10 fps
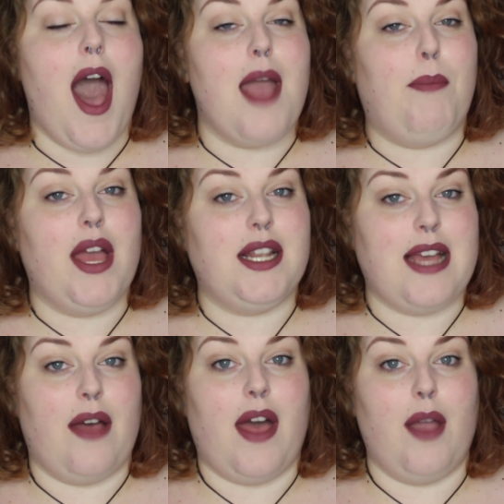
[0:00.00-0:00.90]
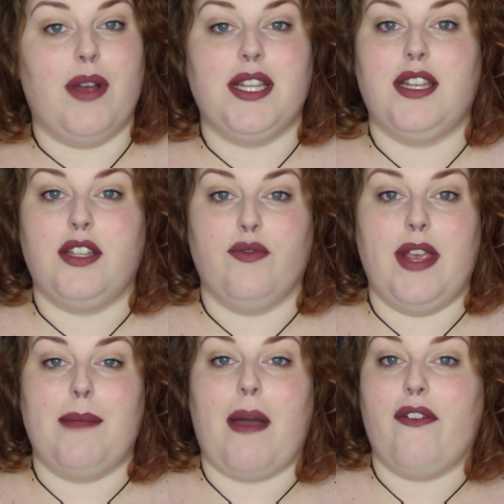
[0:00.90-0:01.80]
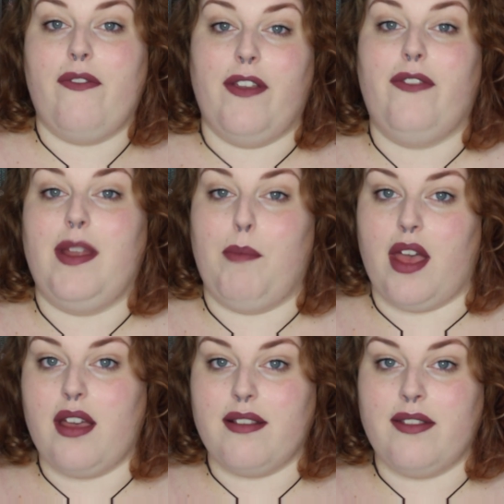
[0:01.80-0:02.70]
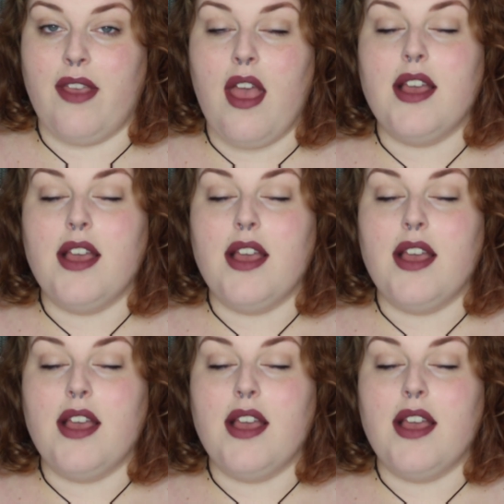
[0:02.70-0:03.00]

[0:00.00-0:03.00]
I put down that I wanted to read about 50 books.